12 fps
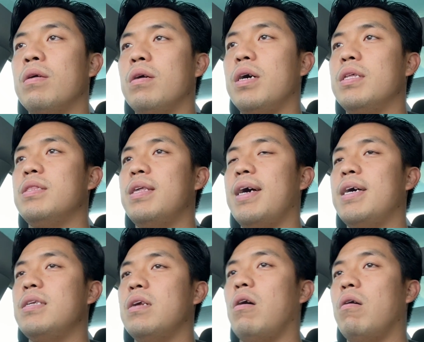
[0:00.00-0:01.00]
And
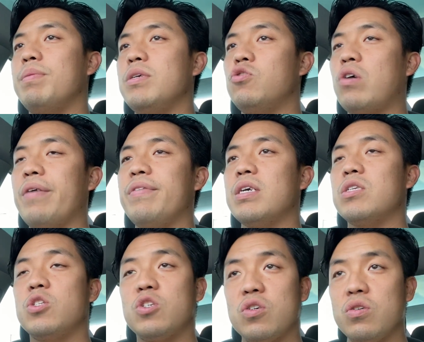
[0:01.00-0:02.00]
then I'll be driving
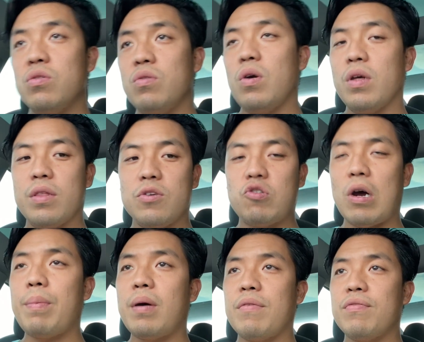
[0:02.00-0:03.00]
it to the
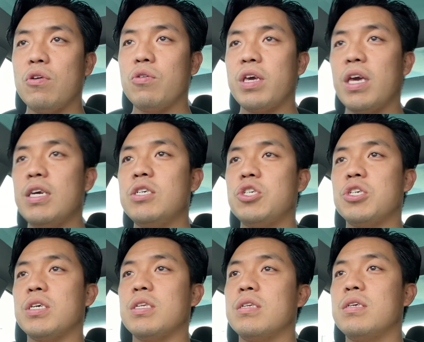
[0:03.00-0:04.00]
drop-off
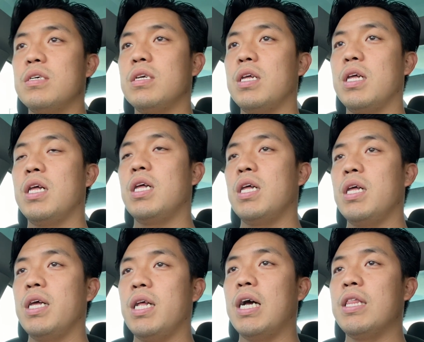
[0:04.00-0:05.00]
location,
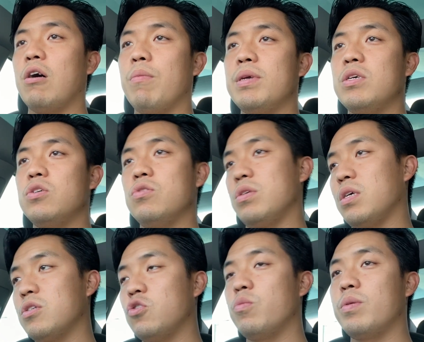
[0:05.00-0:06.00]
and I'll be using a
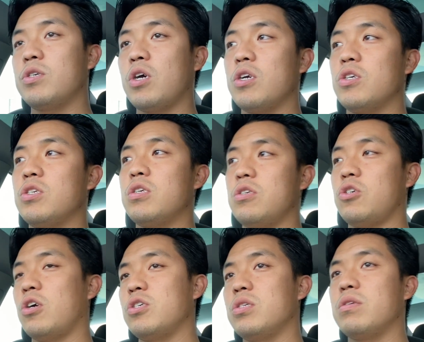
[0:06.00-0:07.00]
supercharger to
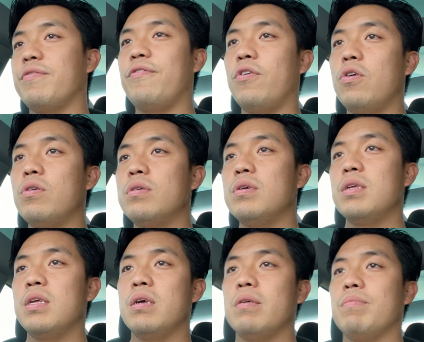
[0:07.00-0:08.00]
charge it to full,
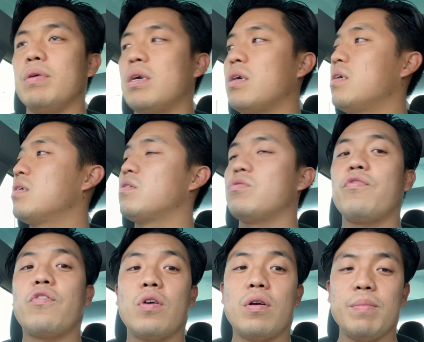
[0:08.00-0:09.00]
because
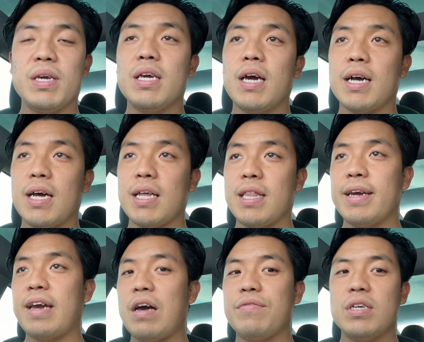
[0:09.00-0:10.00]
for me, I like
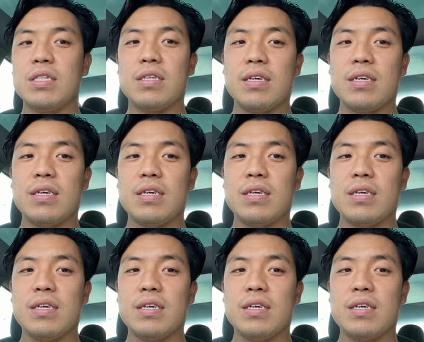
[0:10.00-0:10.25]
giving the